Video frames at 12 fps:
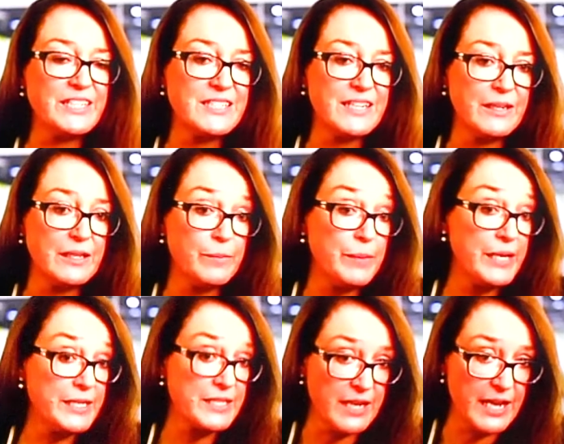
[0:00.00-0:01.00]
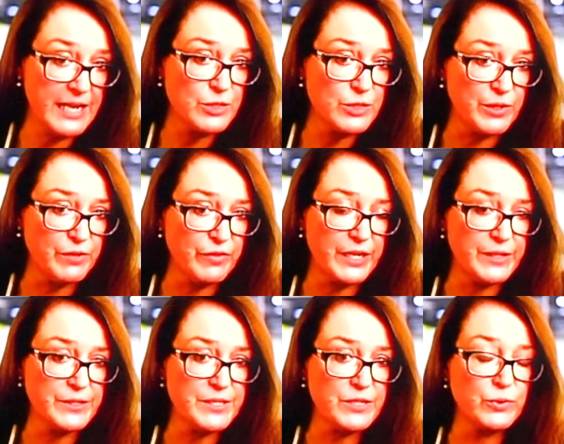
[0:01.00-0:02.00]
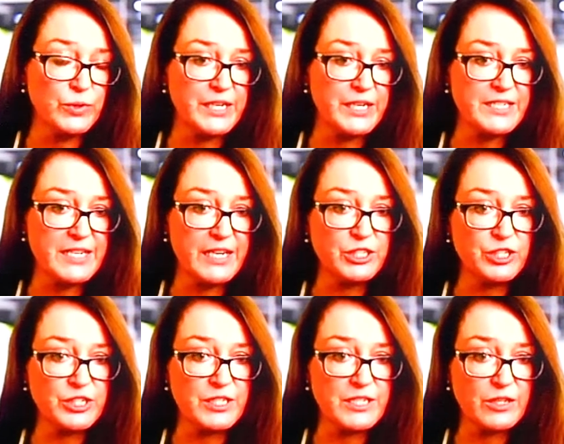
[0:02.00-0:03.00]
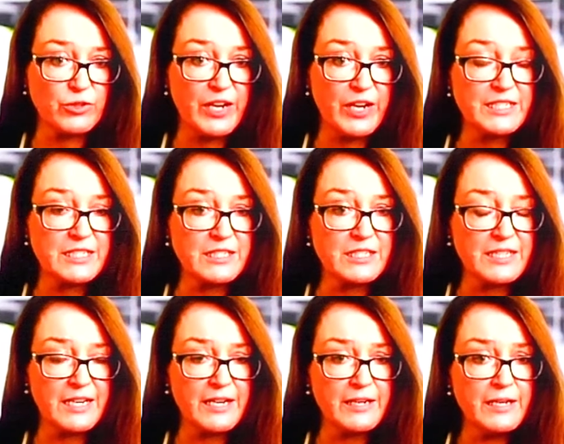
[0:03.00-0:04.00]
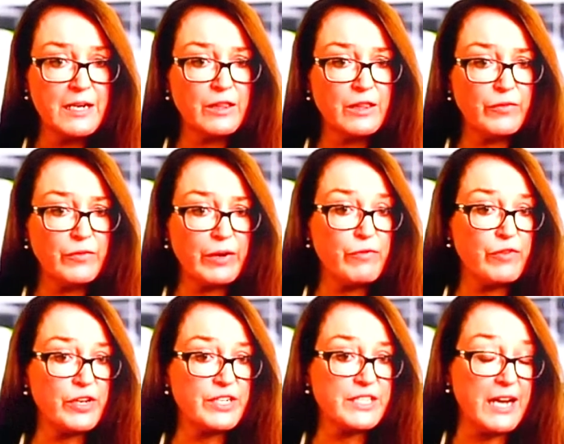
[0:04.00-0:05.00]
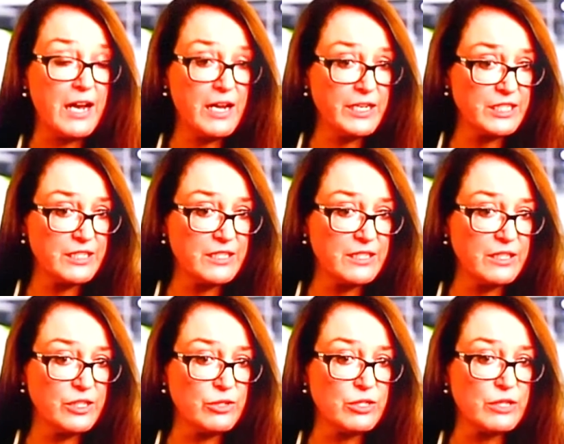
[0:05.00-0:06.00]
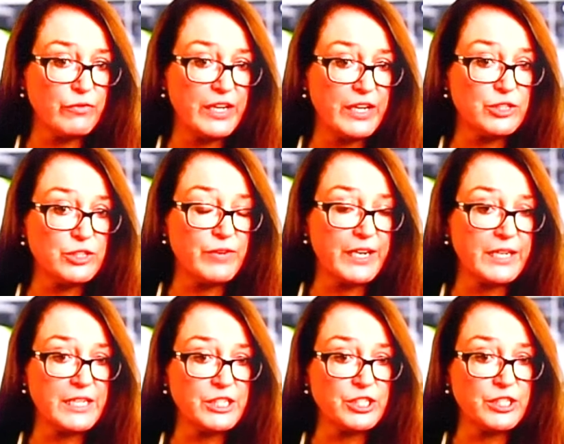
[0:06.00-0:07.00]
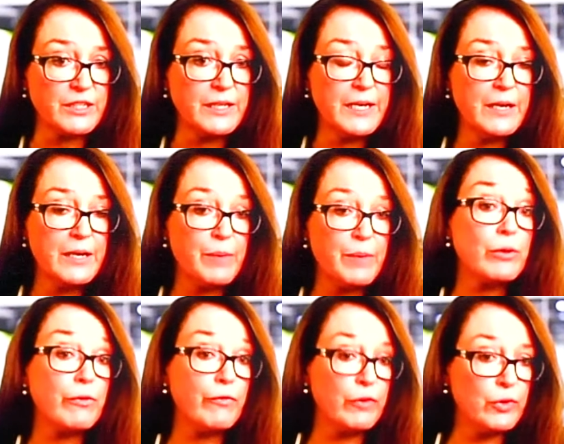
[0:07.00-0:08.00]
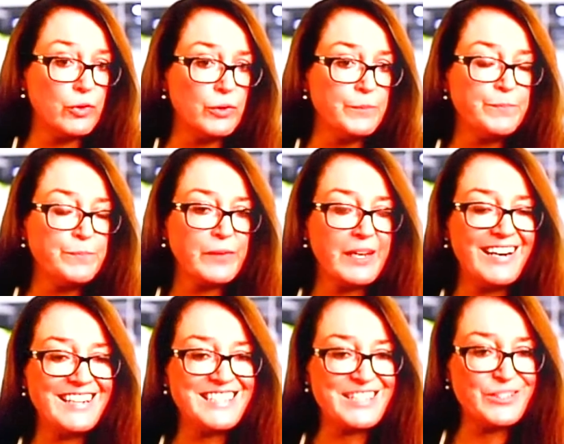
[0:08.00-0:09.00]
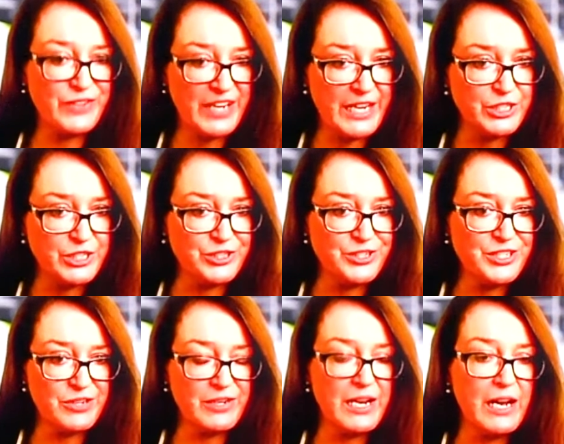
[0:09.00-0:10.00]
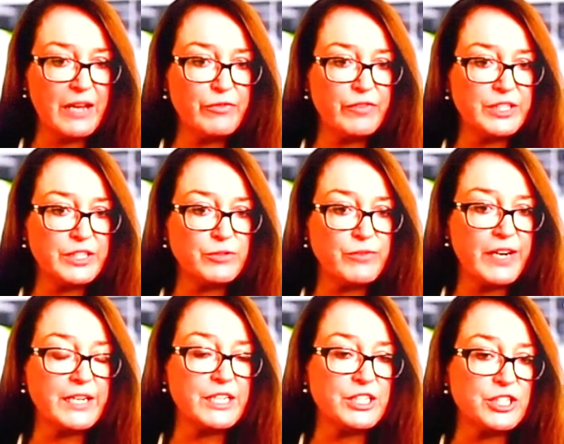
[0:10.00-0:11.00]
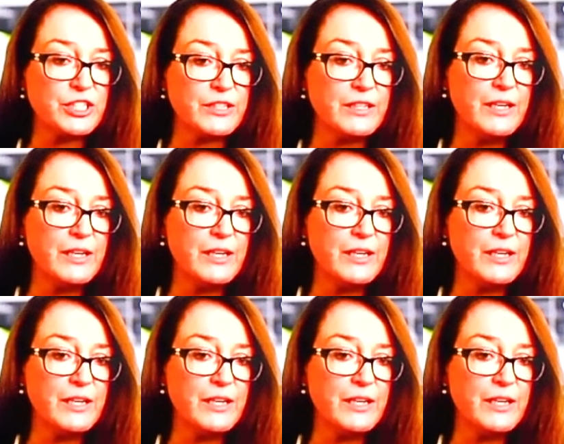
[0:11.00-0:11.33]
And the BSIA is one of those organisations that created the very first guide to the use of facial recognition, both for identification, so live facial recognition,